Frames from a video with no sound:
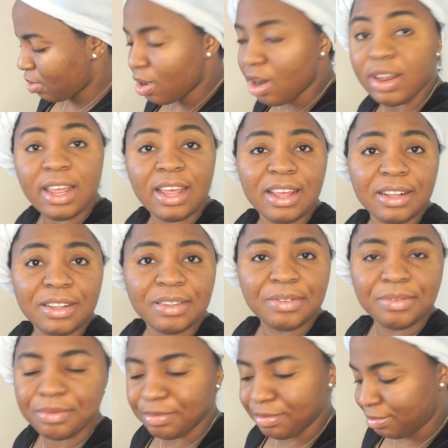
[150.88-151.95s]
on it,
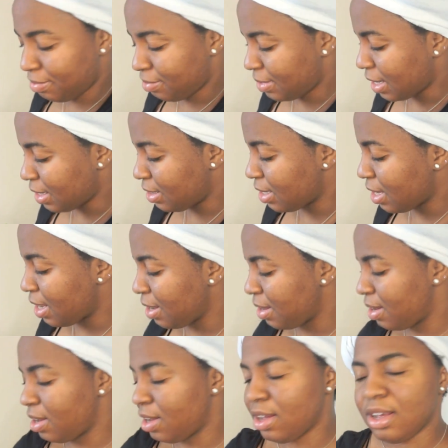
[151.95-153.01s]
that's it,
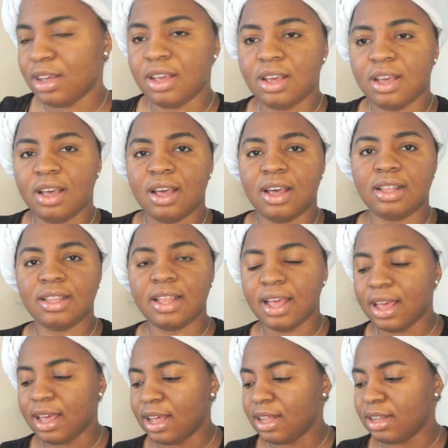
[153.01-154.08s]
and
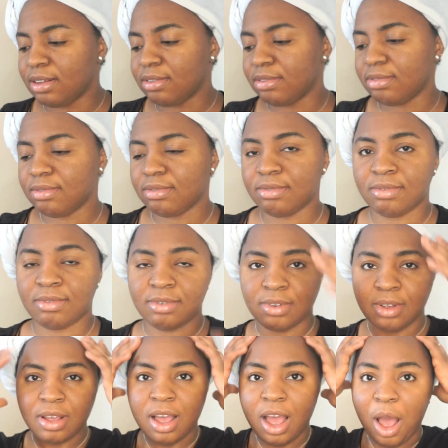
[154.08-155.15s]
then
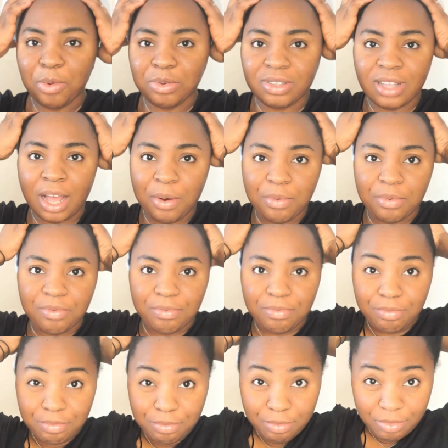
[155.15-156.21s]
I'll start
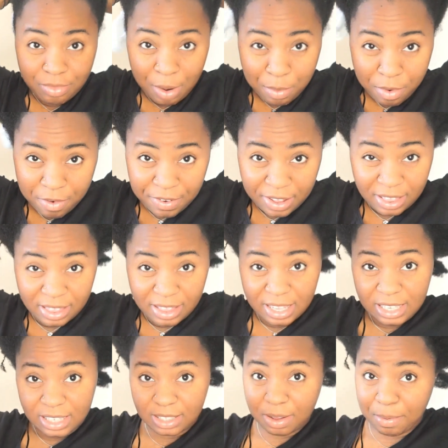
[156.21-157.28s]
removing
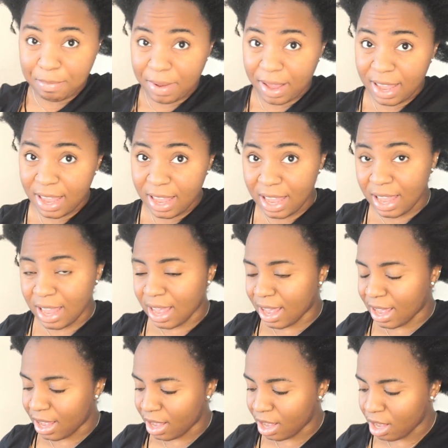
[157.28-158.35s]
this on my
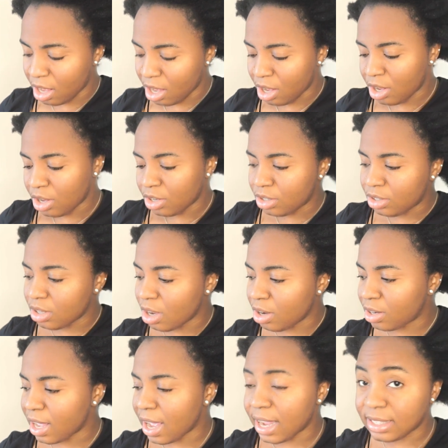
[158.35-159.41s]
hair.
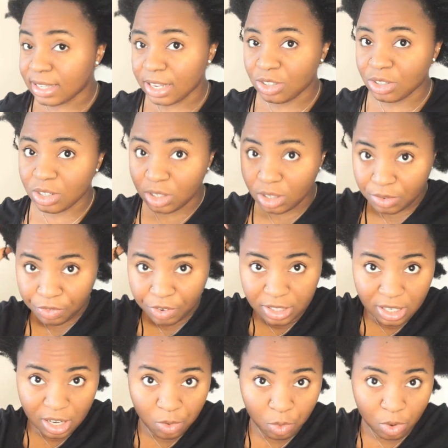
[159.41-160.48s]
So guys, I just
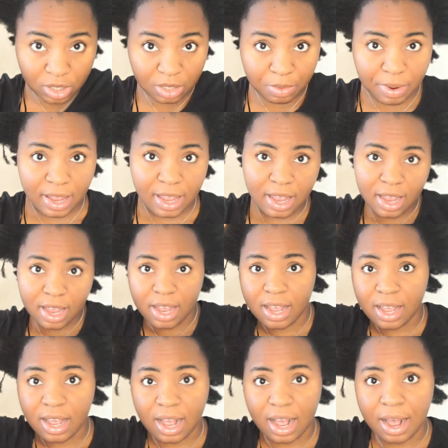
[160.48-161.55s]
freshly washed my
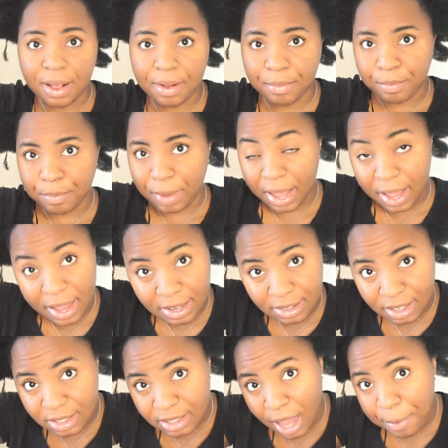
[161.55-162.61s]
hair. My hair is
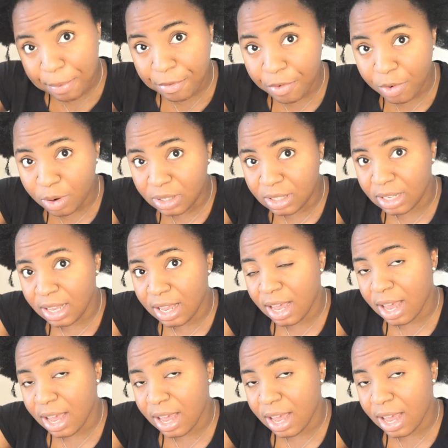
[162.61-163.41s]
a type 4C